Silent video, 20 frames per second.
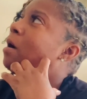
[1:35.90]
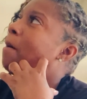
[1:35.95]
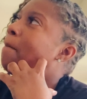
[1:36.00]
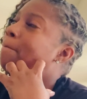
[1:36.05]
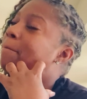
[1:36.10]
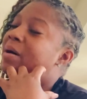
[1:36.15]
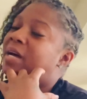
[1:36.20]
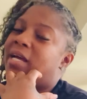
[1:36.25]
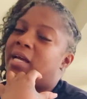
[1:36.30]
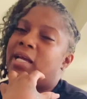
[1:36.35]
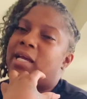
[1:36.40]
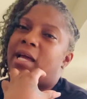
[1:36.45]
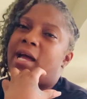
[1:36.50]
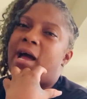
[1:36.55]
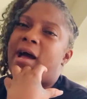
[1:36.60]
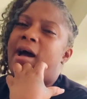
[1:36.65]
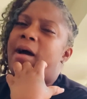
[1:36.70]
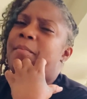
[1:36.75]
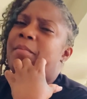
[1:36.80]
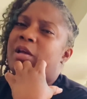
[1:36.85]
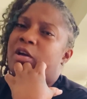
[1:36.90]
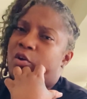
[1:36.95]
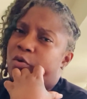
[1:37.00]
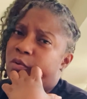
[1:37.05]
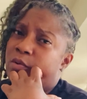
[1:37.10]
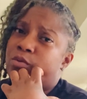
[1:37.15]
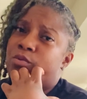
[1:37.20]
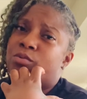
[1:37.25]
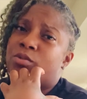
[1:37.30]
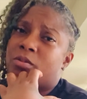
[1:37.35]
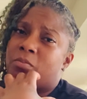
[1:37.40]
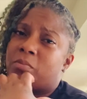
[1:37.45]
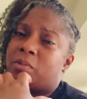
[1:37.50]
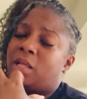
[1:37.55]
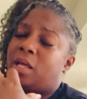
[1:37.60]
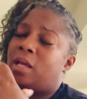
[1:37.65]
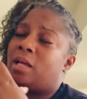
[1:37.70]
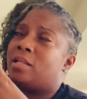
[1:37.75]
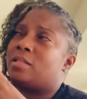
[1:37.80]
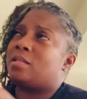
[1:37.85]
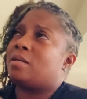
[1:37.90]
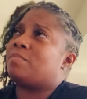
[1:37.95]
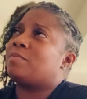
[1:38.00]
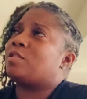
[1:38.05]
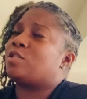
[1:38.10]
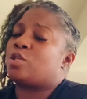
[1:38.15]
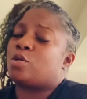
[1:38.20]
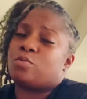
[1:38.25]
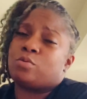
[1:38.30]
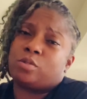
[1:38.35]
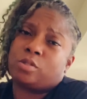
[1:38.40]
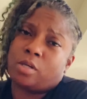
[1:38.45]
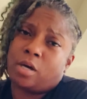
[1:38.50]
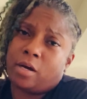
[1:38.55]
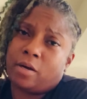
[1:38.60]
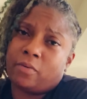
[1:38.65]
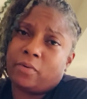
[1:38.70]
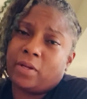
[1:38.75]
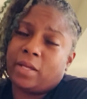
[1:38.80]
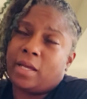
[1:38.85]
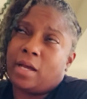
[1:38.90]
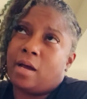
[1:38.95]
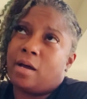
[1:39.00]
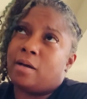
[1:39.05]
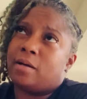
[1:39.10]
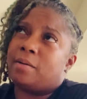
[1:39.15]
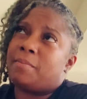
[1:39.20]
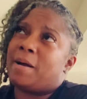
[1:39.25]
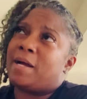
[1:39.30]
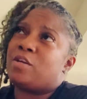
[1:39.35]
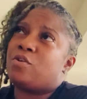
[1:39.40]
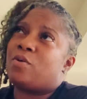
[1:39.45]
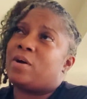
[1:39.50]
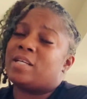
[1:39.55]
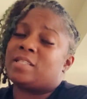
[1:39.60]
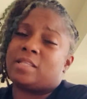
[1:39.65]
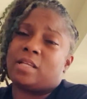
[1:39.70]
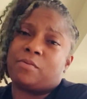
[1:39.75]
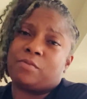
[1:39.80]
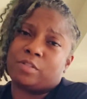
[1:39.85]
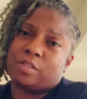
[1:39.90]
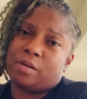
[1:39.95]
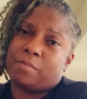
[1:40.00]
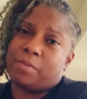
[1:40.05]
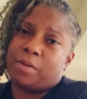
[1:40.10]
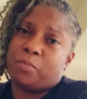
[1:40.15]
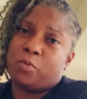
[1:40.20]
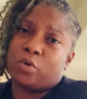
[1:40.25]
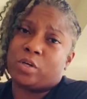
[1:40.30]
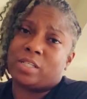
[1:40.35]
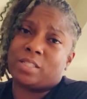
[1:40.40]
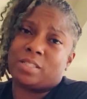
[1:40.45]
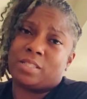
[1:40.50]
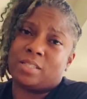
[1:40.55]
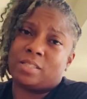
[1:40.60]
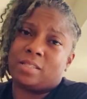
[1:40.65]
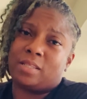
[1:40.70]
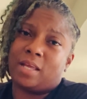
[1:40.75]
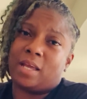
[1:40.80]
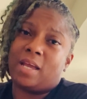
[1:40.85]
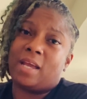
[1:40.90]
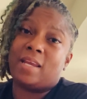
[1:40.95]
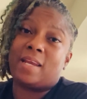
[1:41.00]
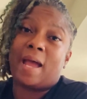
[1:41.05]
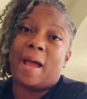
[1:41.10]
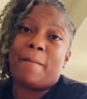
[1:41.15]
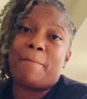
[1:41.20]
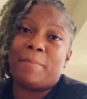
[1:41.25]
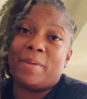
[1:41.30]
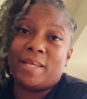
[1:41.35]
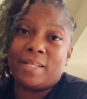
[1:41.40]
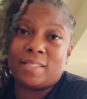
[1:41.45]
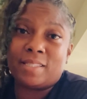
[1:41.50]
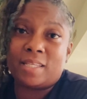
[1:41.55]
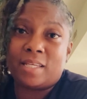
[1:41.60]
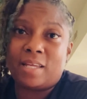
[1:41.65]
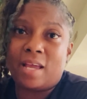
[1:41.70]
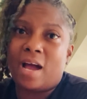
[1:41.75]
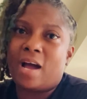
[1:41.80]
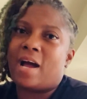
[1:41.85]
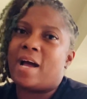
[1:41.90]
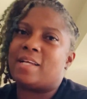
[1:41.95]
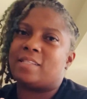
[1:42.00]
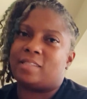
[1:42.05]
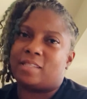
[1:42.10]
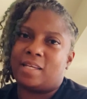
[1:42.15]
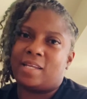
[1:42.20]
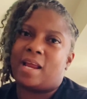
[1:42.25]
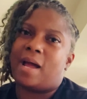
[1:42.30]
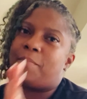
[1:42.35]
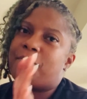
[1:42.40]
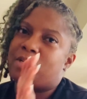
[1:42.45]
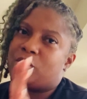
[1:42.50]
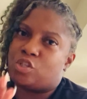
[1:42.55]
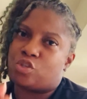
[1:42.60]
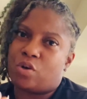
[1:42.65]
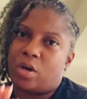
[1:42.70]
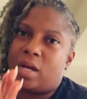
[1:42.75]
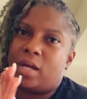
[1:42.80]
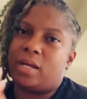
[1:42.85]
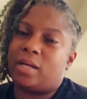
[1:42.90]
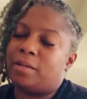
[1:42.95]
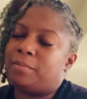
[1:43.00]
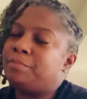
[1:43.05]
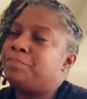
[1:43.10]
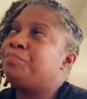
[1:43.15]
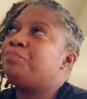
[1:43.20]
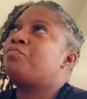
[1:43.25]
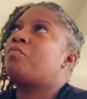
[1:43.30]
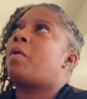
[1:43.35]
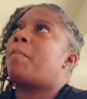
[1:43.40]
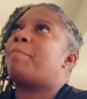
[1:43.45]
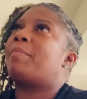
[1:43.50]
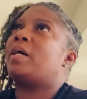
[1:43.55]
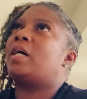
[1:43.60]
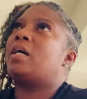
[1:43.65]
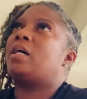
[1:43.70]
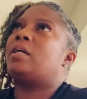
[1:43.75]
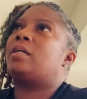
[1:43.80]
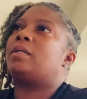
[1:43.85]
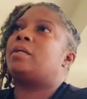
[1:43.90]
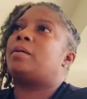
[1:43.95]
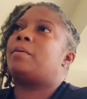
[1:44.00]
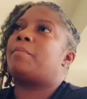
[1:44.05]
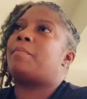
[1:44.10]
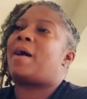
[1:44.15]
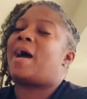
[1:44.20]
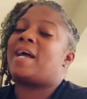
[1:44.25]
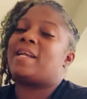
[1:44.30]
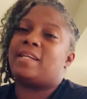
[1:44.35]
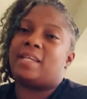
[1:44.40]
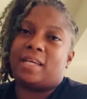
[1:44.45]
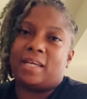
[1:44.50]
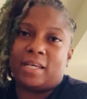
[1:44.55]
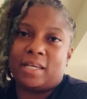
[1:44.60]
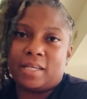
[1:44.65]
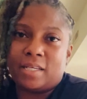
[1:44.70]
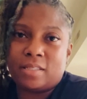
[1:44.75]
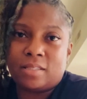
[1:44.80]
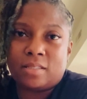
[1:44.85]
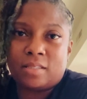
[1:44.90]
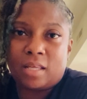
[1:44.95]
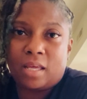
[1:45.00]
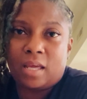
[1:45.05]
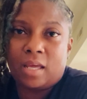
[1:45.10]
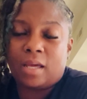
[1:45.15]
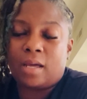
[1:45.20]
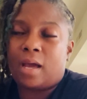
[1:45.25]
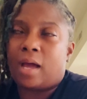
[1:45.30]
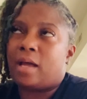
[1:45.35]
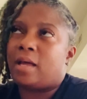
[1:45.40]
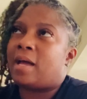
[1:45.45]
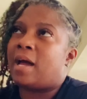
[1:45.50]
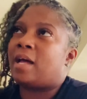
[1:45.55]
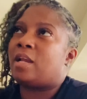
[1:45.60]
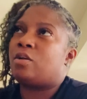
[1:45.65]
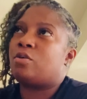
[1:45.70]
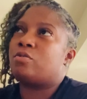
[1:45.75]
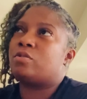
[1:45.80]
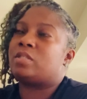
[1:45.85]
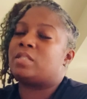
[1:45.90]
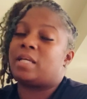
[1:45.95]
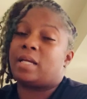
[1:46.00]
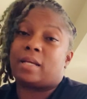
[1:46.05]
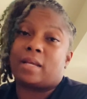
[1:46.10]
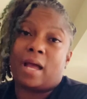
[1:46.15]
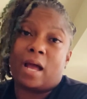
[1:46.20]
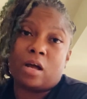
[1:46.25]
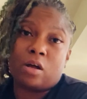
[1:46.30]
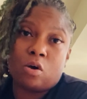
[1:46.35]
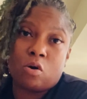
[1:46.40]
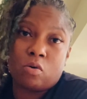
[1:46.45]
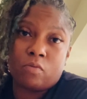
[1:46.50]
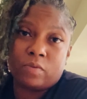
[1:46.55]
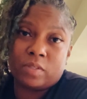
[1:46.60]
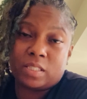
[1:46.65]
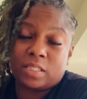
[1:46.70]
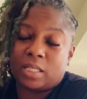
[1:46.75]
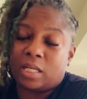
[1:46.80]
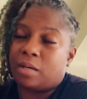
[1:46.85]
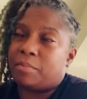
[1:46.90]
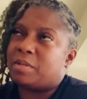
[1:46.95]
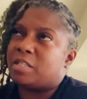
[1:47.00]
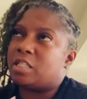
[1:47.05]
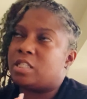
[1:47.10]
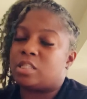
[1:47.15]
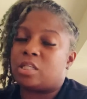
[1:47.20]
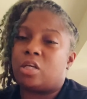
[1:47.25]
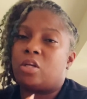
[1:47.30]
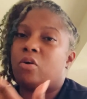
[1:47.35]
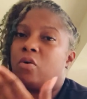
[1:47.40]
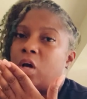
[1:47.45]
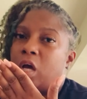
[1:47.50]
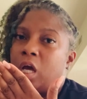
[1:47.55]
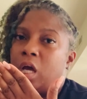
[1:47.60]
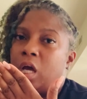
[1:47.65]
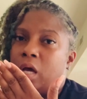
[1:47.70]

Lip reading: But I've been going through some things. I'm so sorry. I know I said I was gonna be more consistent, and I meant it. Y'all have seen I've been trying, but I did get sick. I got a little sick, not COVID sick, but just a little.